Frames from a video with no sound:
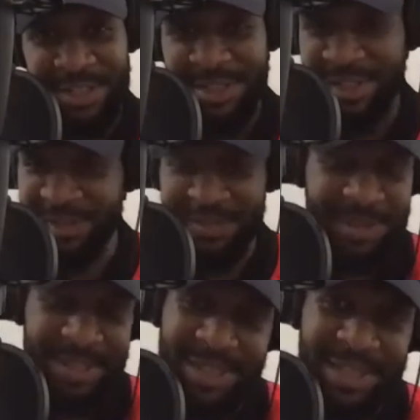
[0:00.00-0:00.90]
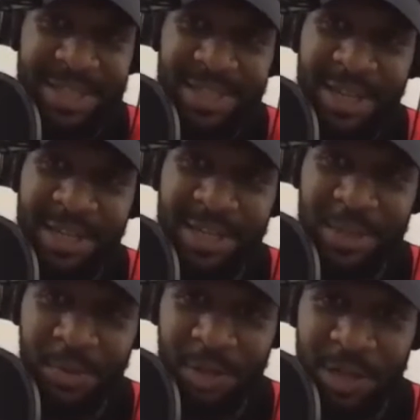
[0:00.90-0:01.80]

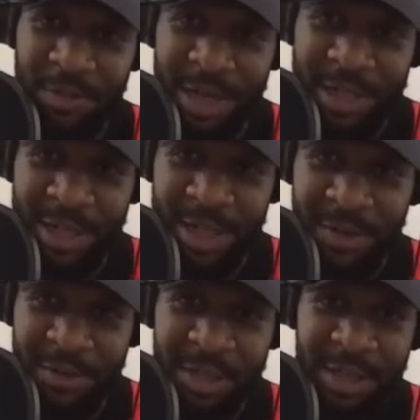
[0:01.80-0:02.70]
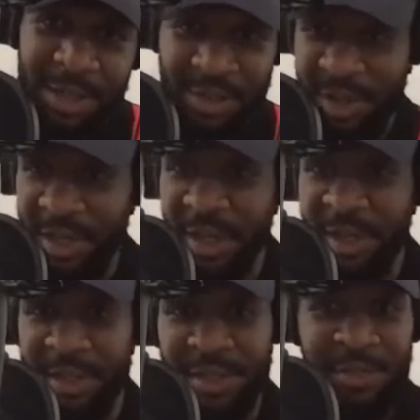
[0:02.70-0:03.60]
16-20 right now. Trae
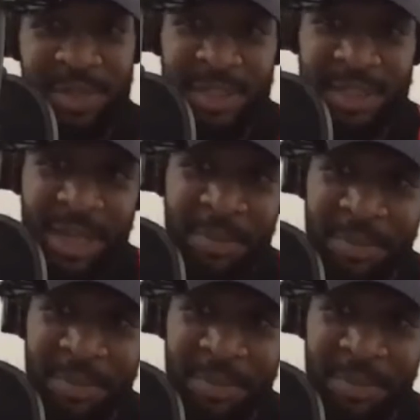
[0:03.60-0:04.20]
Young is doing his thing,